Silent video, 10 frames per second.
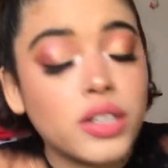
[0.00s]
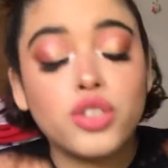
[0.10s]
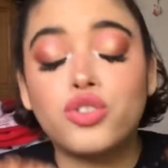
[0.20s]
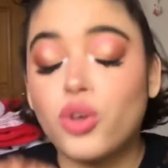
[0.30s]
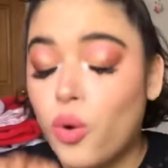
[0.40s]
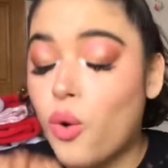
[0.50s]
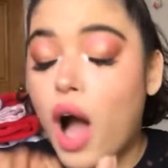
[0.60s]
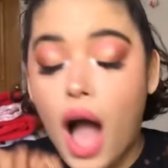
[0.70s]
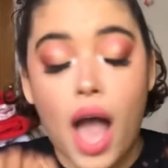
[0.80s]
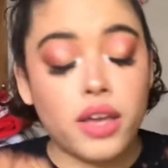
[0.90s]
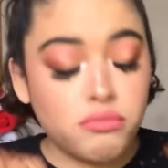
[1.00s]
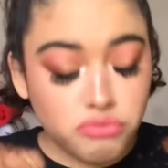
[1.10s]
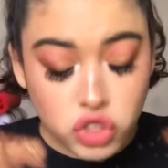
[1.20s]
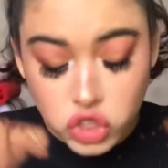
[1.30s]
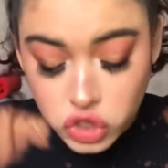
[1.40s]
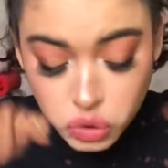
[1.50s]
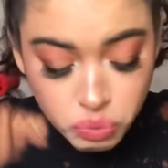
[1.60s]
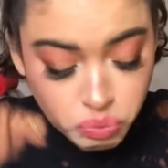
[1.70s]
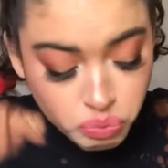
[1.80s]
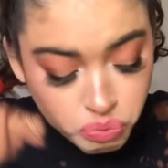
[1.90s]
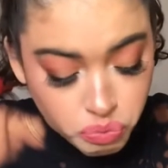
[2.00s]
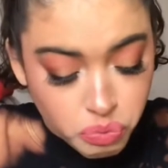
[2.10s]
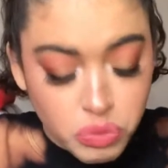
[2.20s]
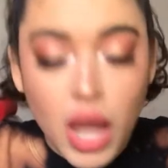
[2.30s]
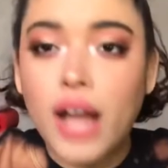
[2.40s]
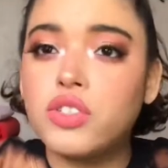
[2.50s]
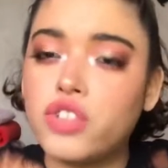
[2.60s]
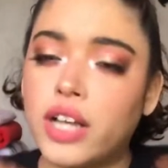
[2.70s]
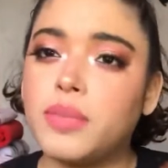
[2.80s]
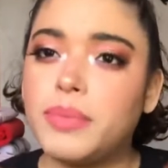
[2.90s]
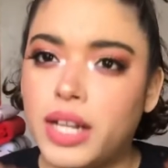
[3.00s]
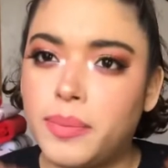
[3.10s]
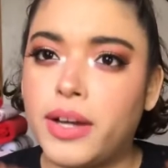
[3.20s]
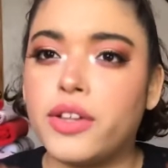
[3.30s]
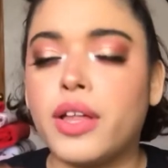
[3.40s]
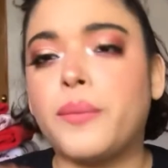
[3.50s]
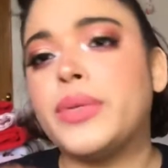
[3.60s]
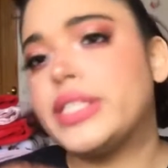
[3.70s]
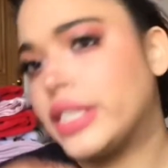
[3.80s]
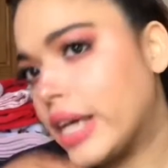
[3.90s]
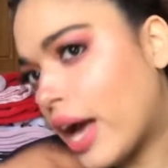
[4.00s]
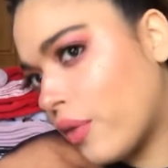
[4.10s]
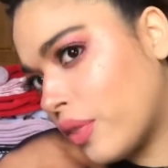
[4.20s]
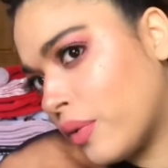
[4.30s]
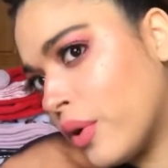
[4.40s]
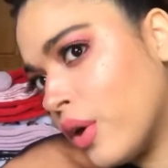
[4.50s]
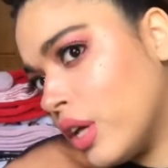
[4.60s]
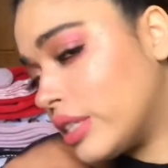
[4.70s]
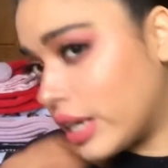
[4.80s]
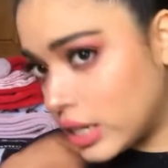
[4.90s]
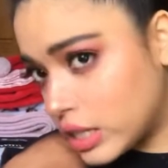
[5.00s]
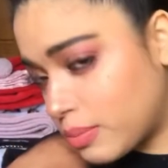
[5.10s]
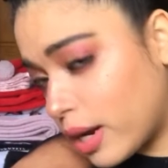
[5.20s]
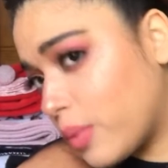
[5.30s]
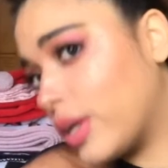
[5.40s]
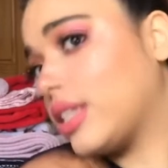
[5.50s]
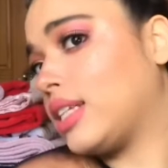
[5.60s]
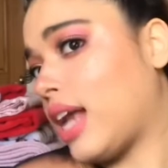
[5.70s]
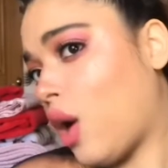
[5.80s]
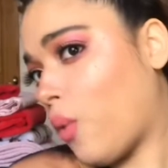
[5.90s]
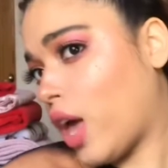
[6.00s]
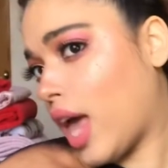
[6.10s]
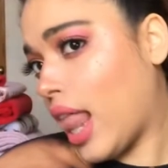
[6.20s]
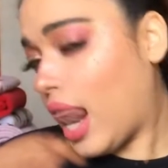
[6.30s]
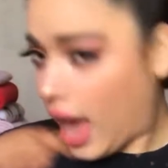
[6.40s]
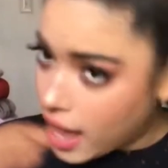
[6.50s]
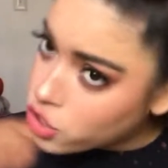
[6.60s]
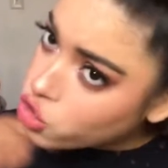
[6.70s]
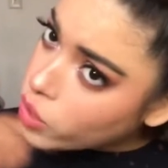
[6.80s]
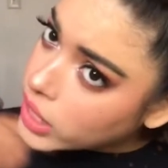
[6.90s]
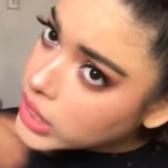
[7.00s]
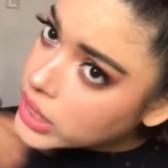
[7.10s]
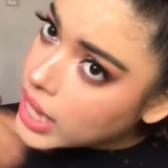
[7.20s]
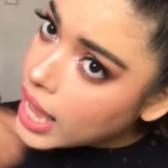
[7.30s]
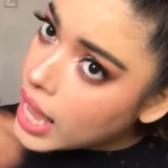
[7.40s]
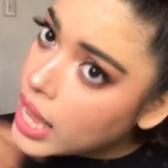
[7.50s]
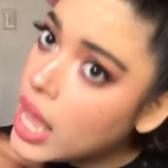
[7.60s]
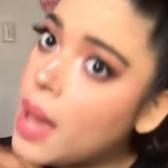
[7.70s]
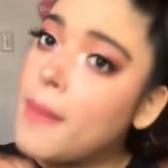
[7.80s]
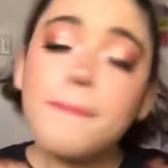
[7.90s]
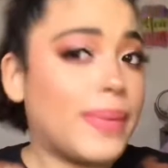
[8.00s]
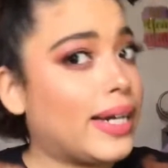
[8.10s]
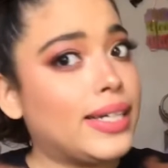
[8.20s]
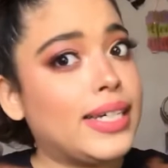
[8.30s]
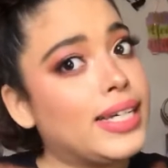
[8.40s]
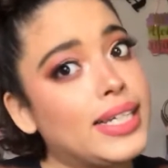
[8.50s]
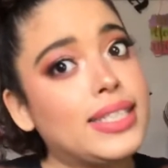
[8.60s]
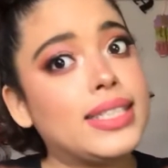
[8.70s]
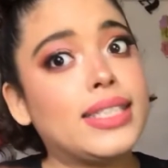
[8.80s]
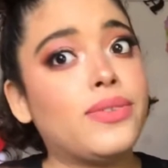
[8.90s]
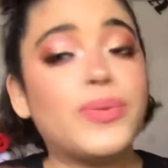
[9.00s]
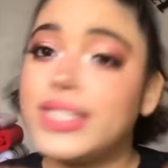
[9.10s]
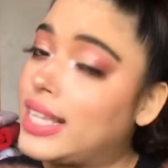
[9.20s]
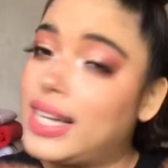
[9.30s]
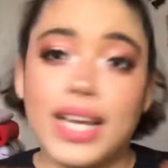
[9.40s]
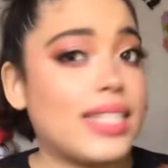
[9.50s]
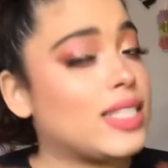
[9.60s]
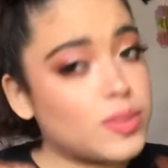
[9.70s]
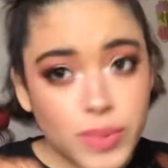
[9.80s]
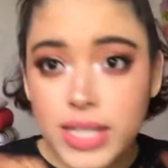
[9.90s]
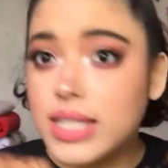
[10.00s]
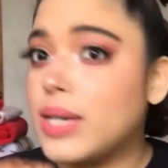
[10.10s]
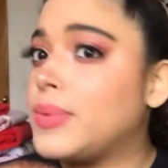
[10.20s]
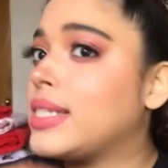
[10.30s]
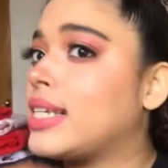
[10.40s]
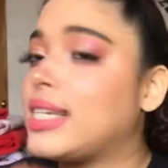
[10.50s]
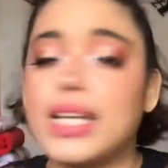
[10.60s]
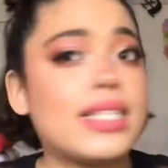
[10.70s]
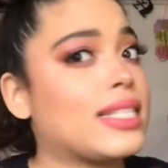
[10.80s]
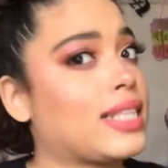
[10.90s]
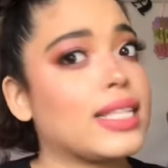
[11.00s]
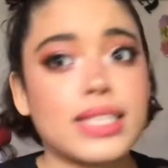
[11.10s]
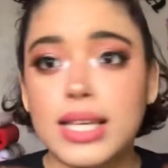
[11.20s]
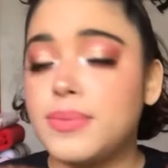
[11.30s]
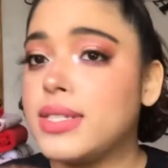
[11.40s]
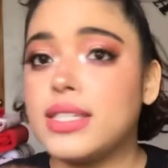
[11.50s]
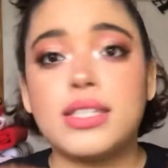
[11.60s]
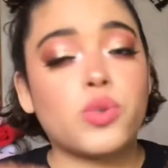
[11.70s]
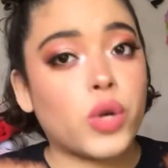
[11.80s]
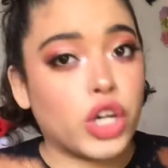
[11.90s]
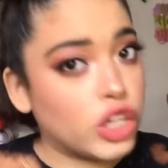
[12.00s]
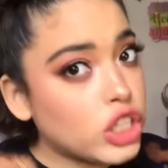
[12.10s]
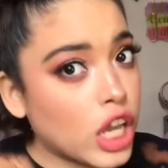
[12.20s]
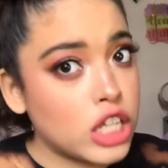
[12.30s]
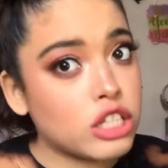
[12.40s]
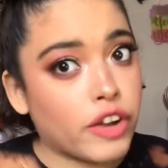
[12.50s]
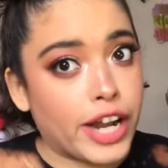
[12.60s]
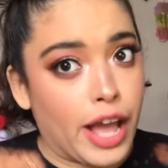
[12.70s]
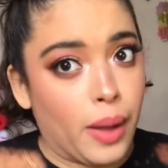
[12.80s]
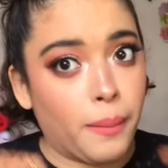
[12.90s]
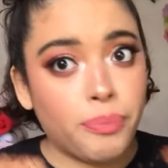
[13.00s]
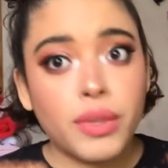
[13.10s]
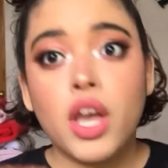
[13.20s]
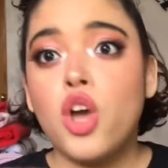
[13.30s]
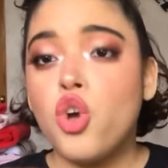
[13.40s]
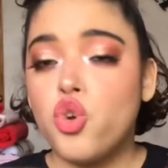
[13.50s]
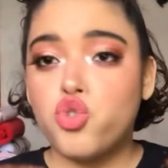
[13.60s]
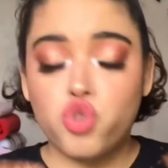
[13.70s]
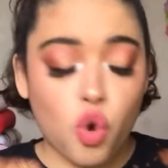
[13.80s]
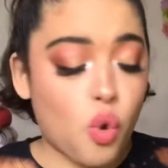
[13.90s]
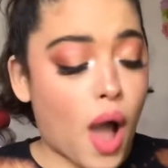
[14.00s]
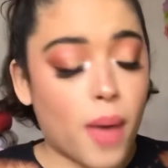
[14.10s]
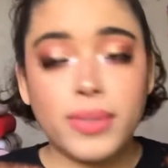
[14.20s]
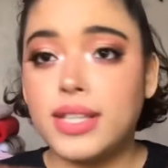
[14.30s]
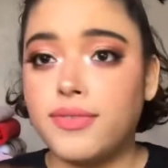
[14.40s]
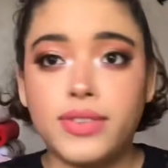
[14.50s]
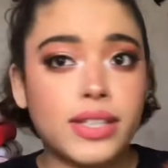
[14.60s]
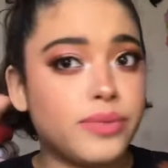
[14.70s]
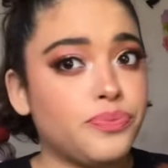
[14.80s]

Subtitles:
So I have to try out the banana powder. I'm gonna see how the setting spray works and how it lasts throughout the day. But it was a nice spritz. It was a nice scent. It was just doing good things right now. So I would definitely